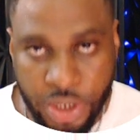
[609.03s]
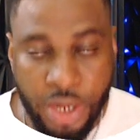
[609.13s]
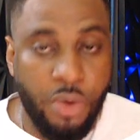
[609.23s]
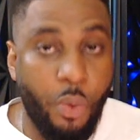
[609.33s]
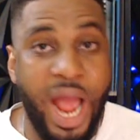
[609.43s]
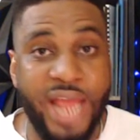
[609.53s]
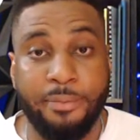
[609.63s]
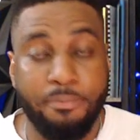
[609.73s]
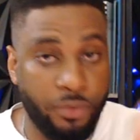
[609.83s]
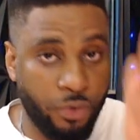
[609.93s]
Why?
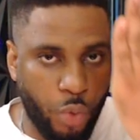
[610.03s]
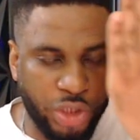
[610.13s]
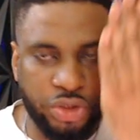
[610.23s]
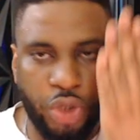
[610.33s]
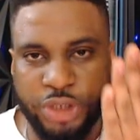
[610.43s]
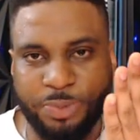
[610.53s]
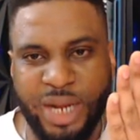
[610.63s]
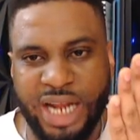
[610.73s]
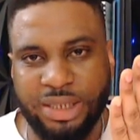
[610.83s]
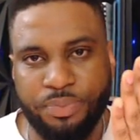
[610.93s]
What does
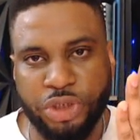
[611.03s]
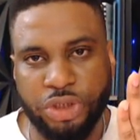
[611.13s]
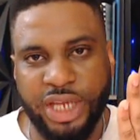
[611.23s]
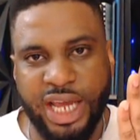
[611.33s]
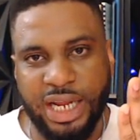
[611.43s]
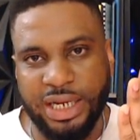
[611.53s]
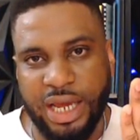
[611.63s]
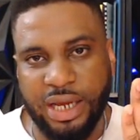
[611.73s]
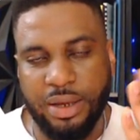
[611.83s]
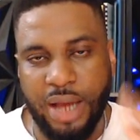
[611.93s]
pain and temperature to the head and
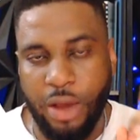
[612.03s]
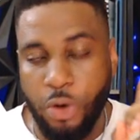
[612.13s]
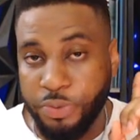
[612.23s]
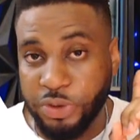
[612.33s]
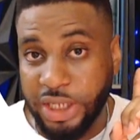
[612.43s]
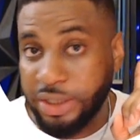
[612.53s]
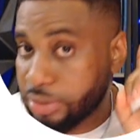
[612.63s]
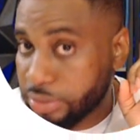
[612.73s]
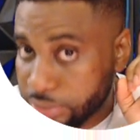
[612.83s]
neck? I hope you said